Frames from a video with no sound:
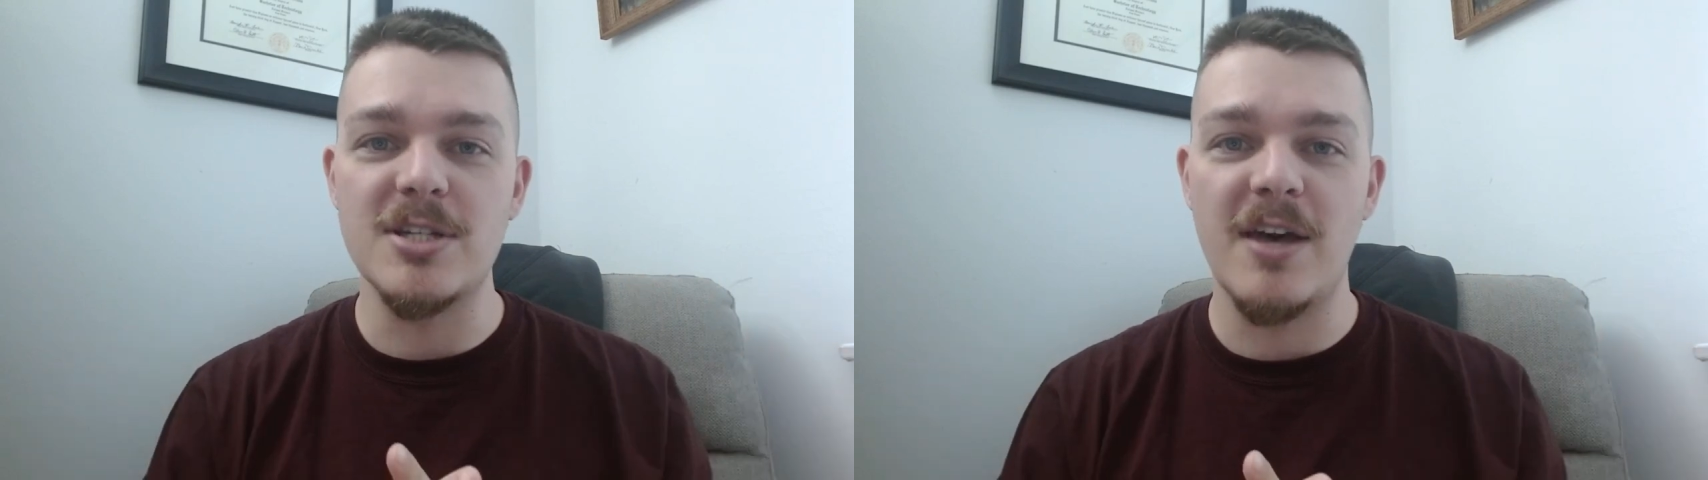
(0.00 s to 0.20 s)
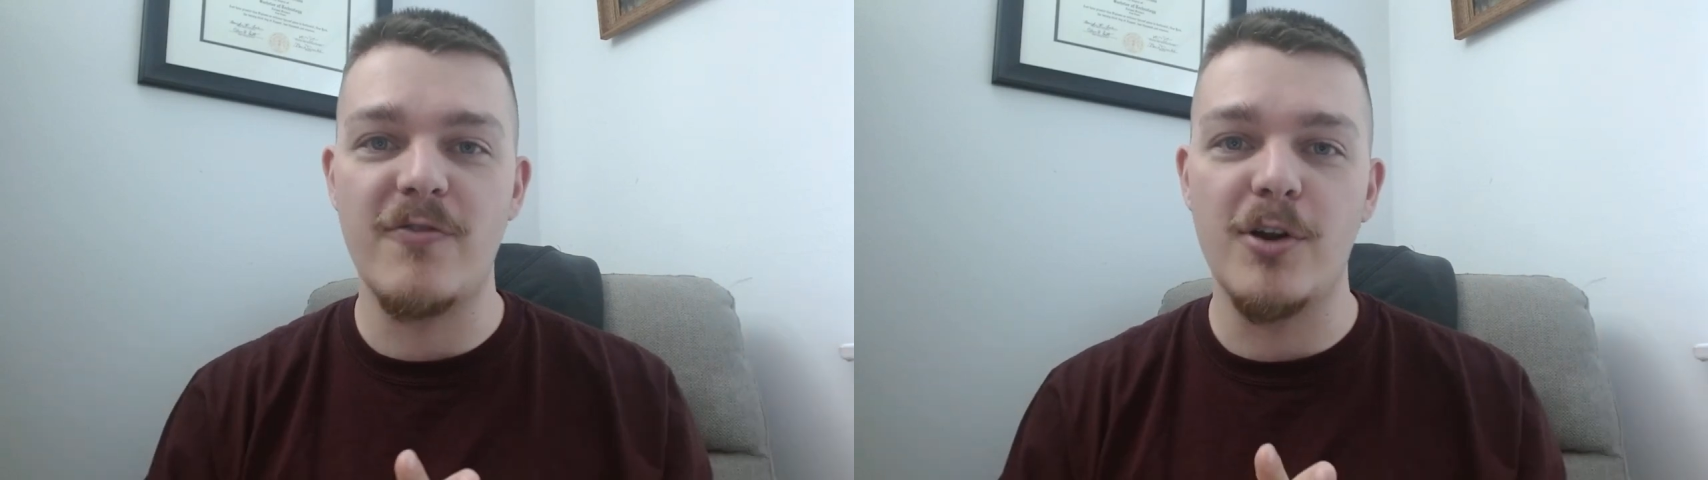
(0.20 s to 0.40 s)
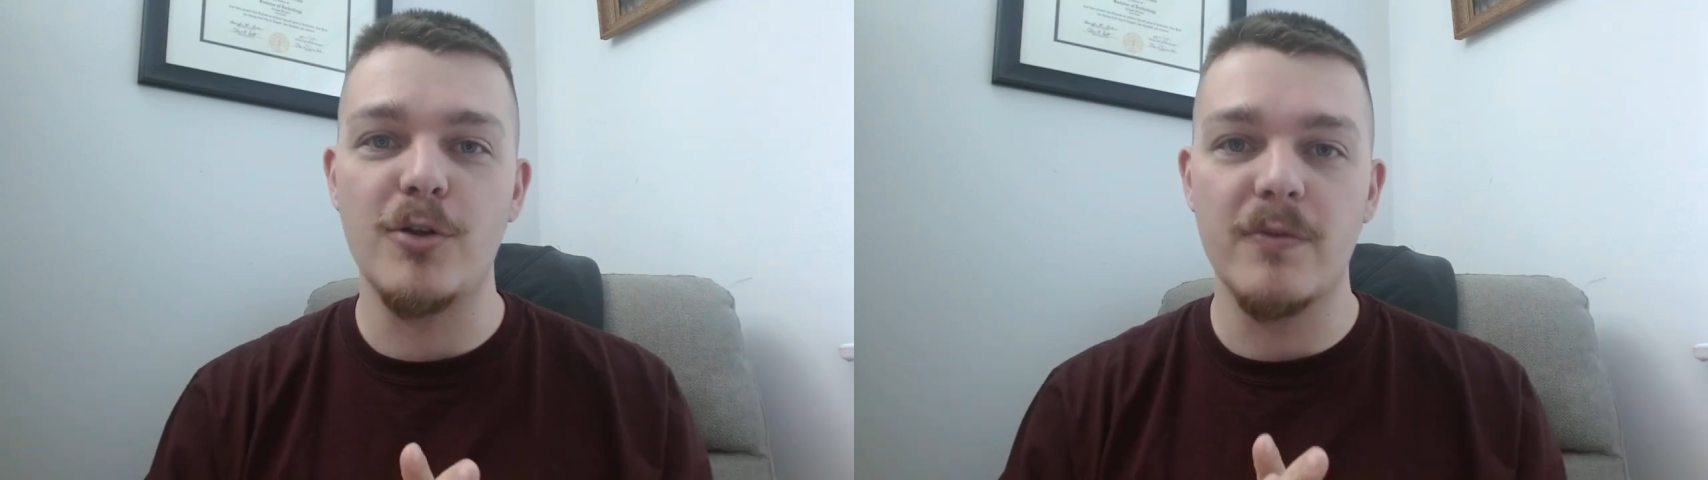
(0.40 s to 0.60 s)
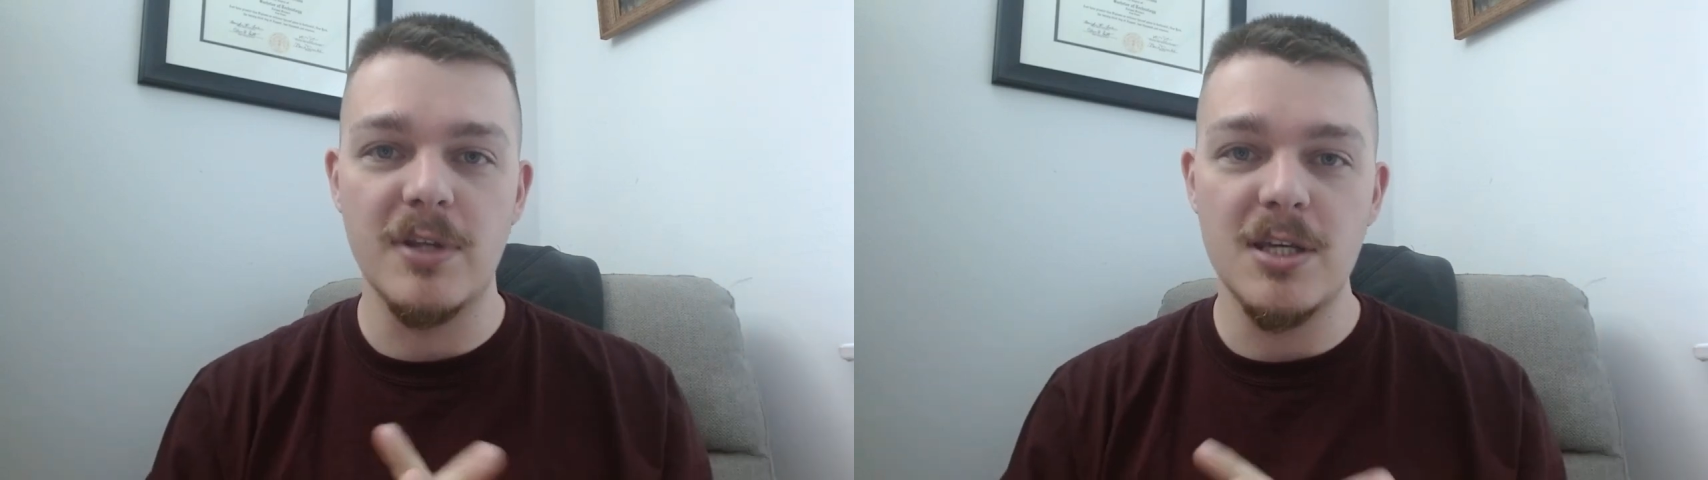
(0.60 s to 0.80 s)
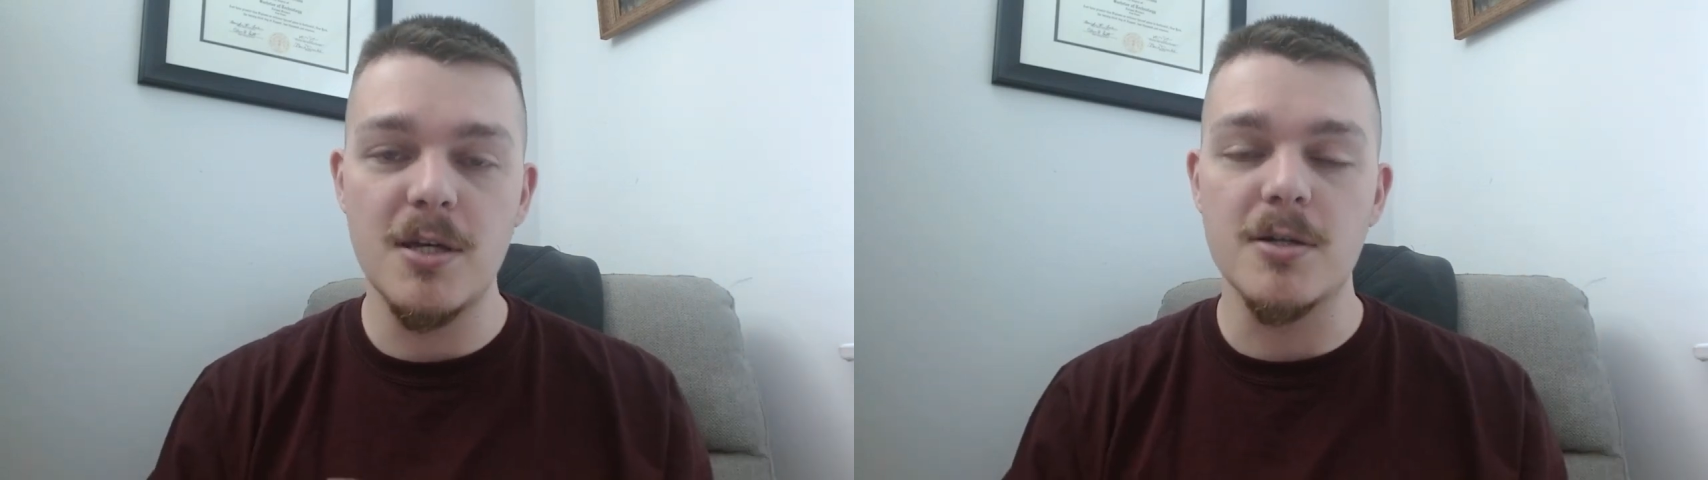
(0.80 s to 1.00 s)
of that funnel over the
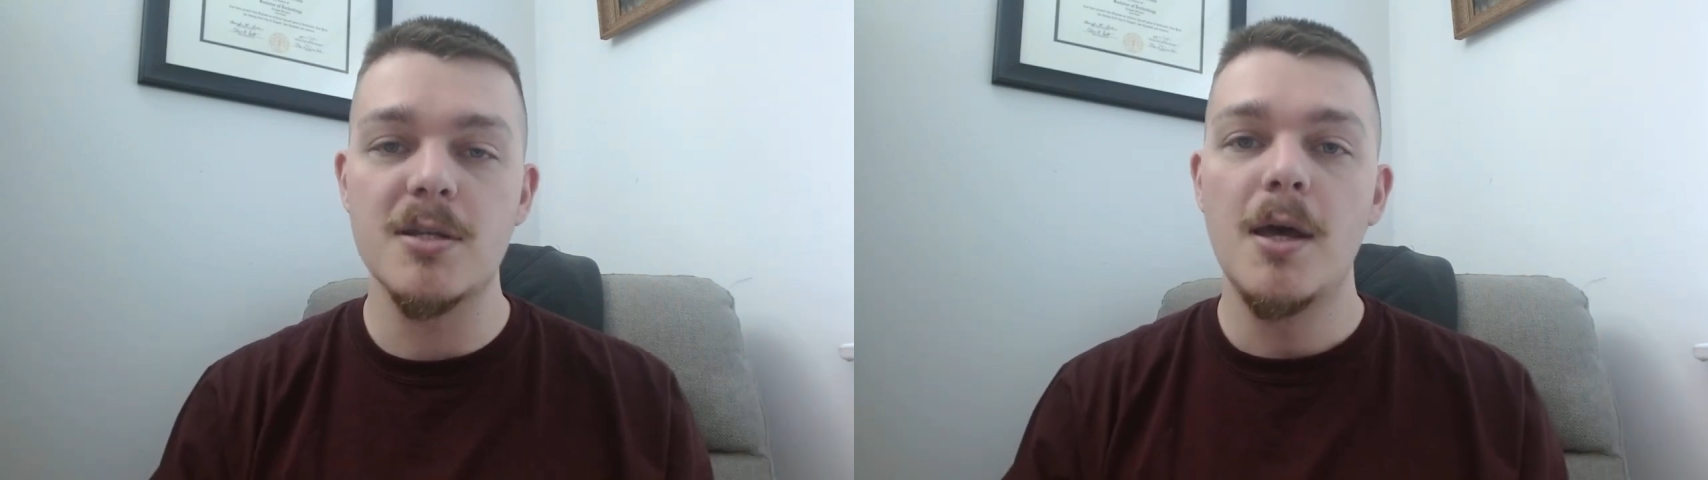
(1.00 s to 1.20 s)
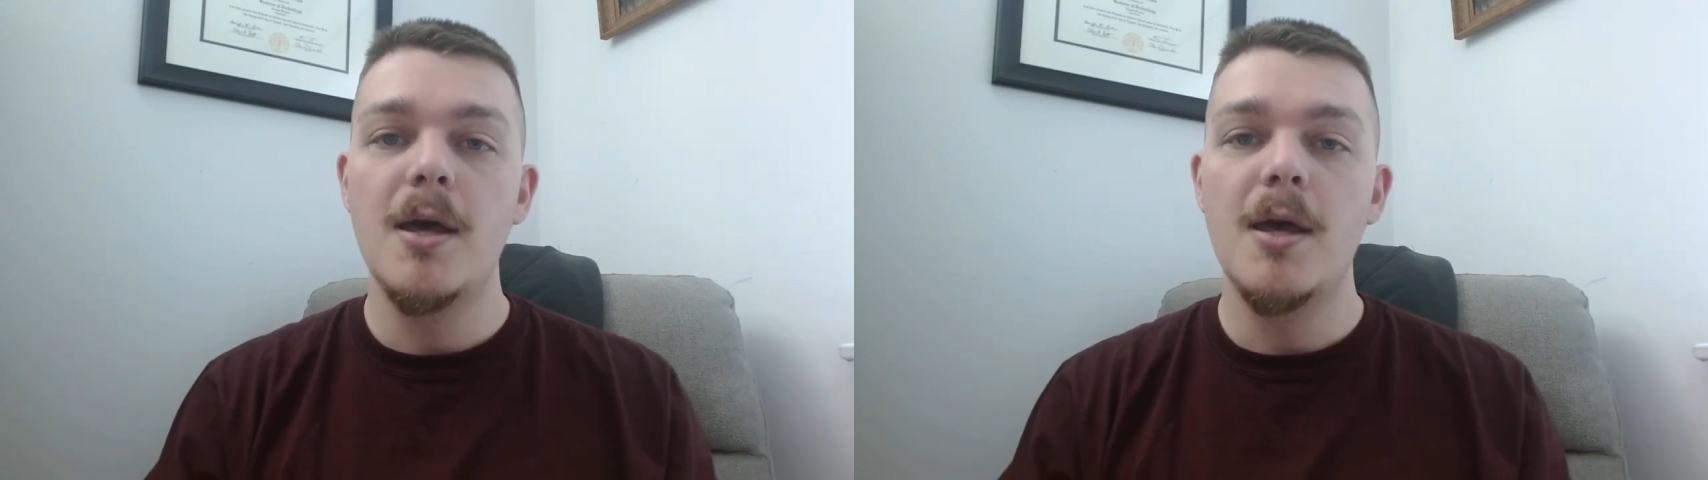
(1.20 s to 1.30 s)
years,